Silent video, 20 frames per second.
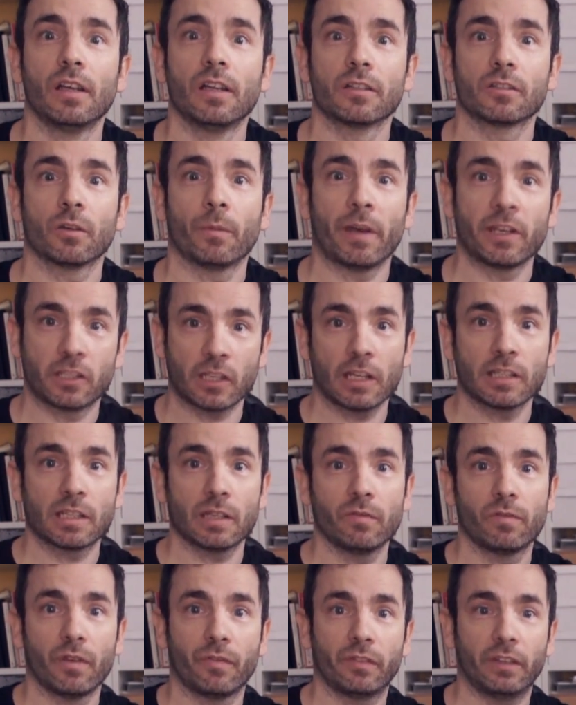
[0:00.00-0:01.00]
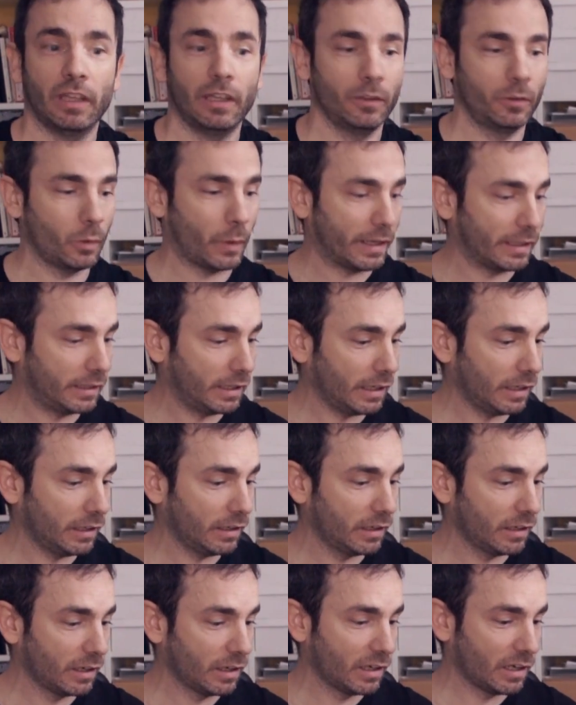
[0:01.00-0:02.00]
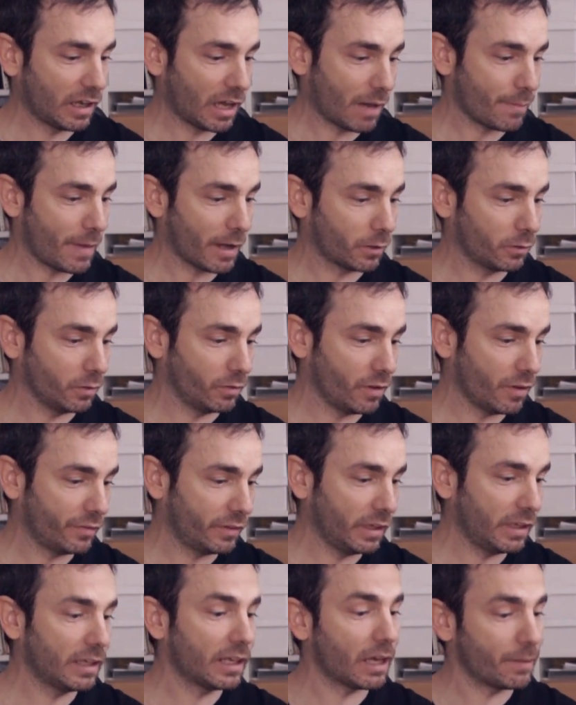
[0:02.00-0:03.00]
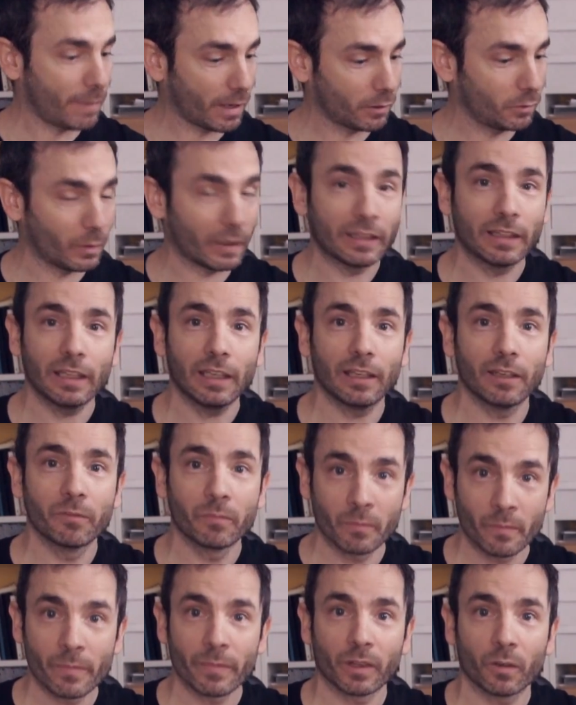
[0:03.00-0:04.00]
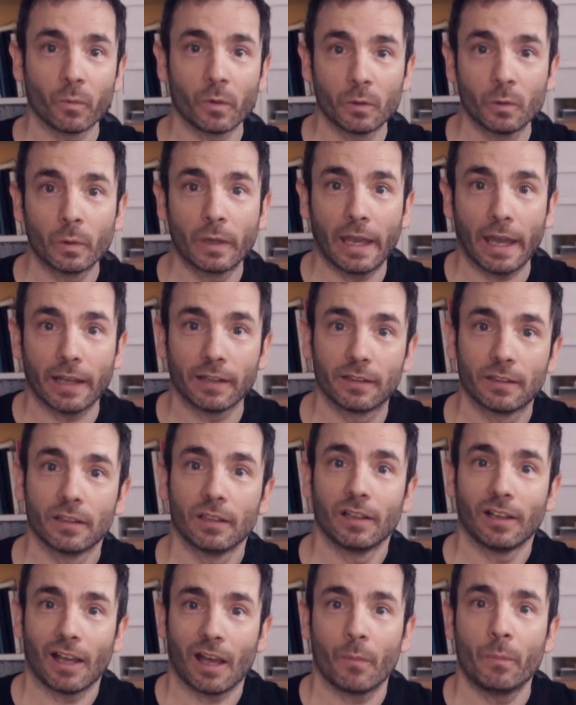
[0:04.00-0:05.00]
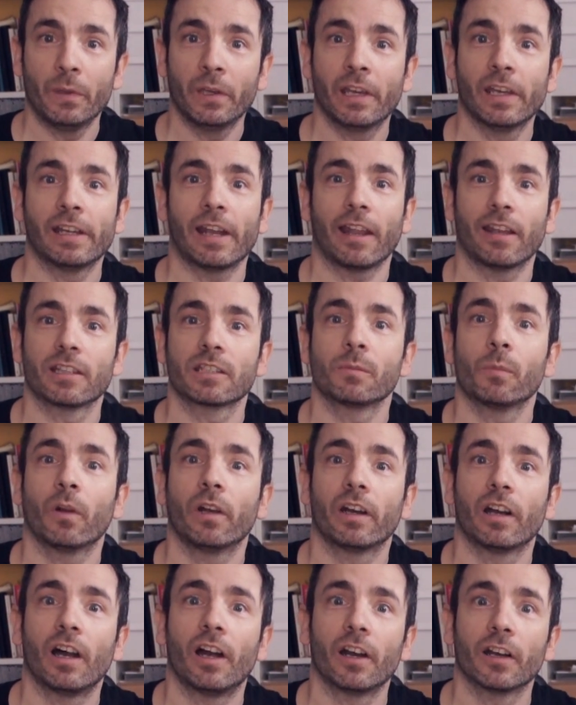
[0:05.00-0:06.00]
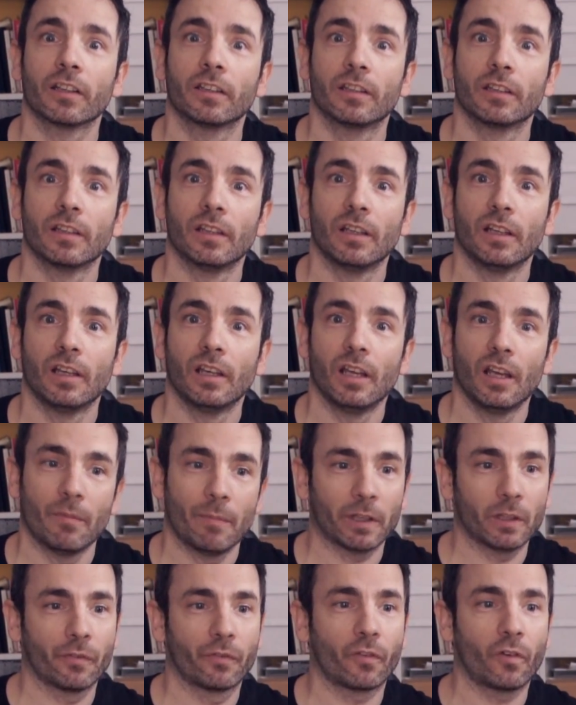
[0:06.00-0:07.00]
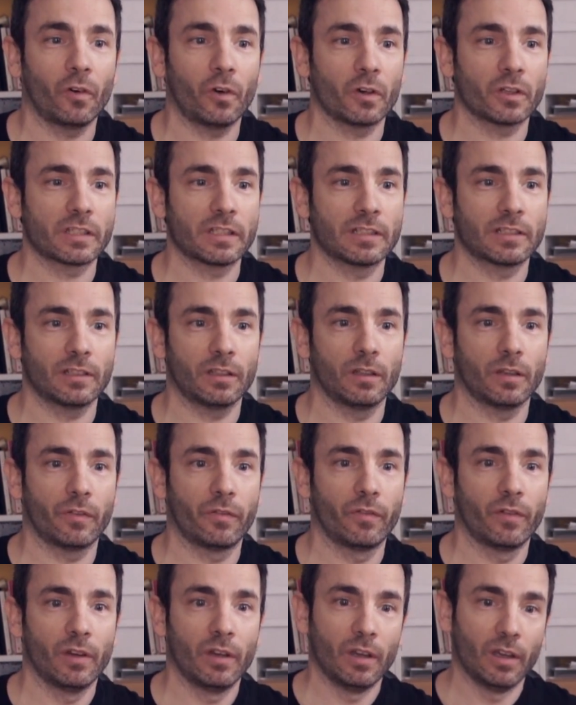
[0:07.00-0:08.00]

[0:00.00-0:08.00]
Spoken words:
So by changing 15 to 18 and back to 15 and back to 18, we do get a bigger and smaller heart. But of course, instead of